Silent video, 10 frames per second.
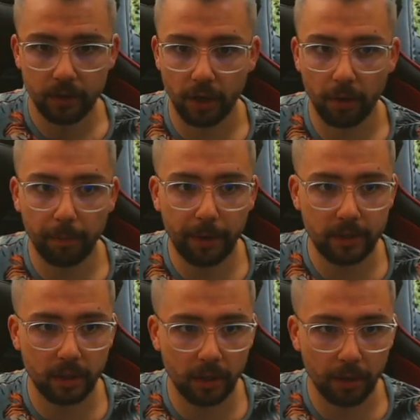So
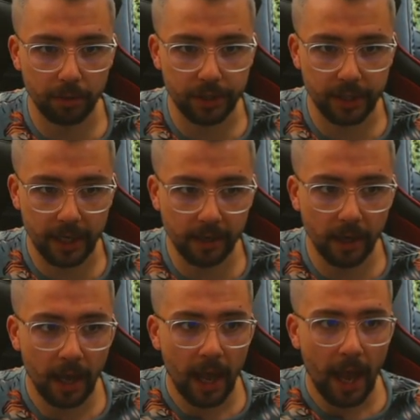press Load
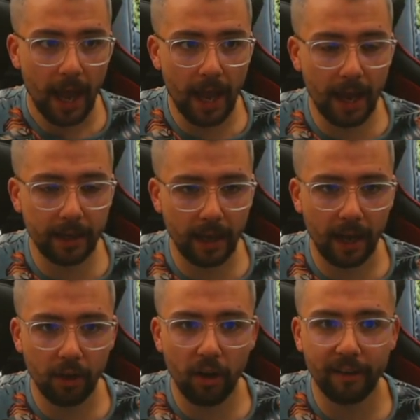Scene. And
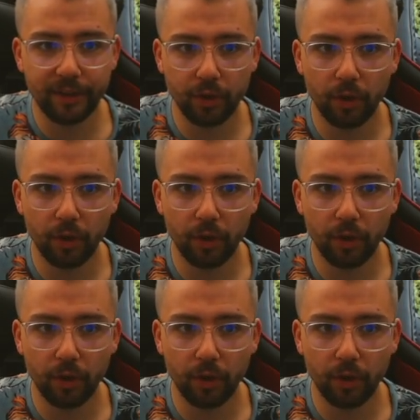I know I've